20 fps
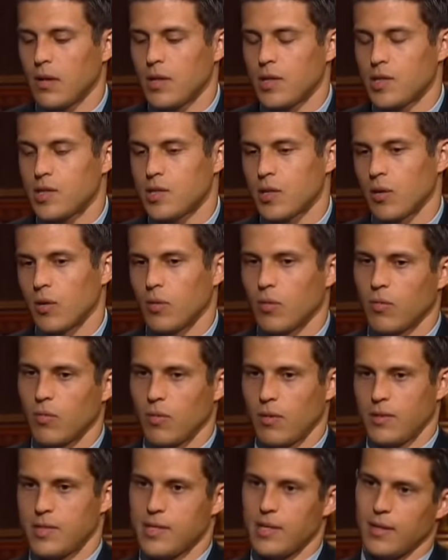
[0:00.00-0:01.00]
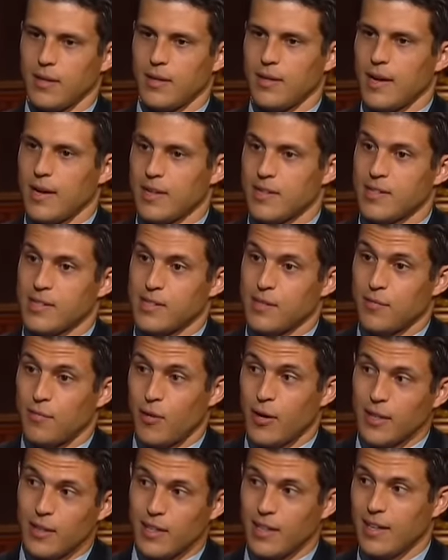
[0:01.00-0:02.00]
So seeing the dentist as a
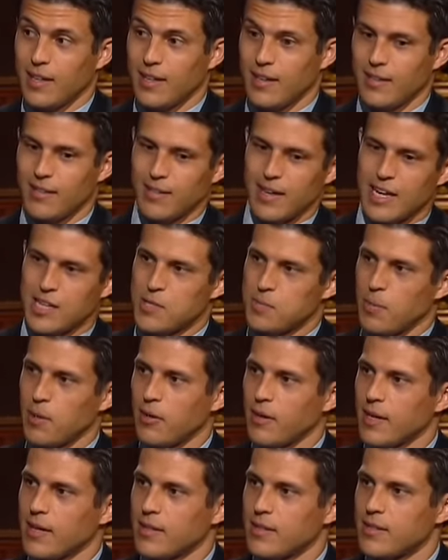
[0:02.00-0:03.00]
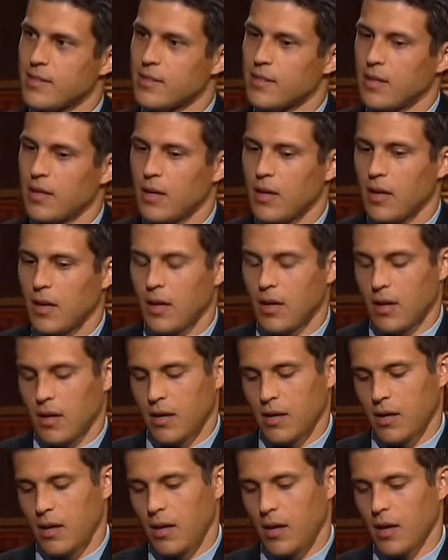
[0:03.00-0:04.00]
friendly experience right.
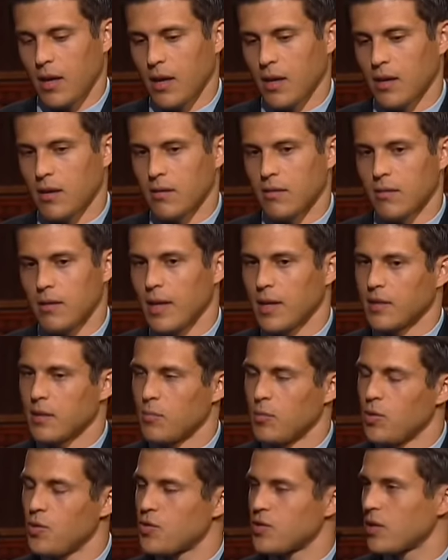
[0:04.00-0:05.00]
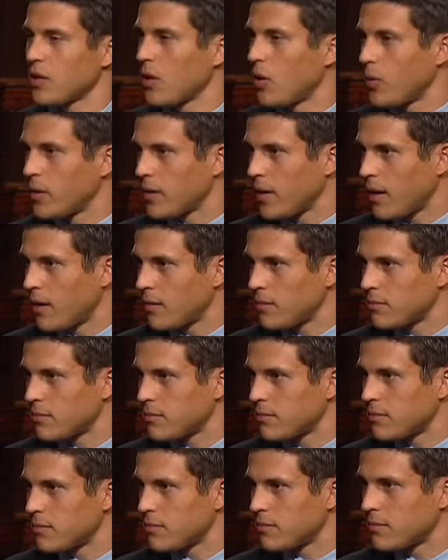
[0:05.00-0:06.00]
can get them used to going there
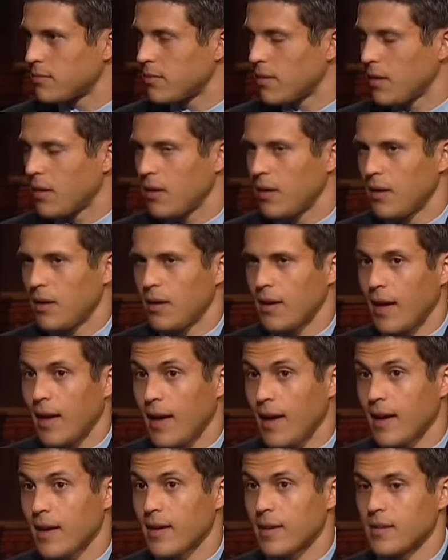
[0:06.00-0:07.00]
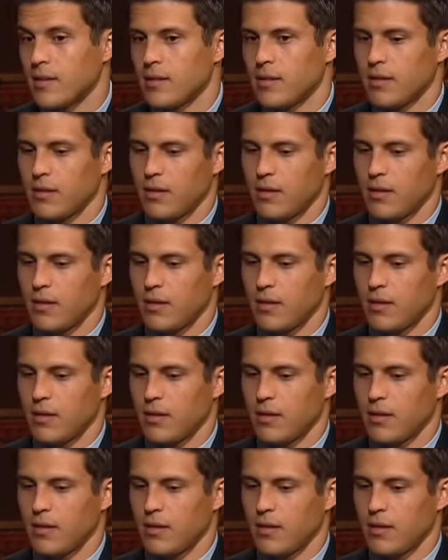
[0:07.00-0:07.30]
and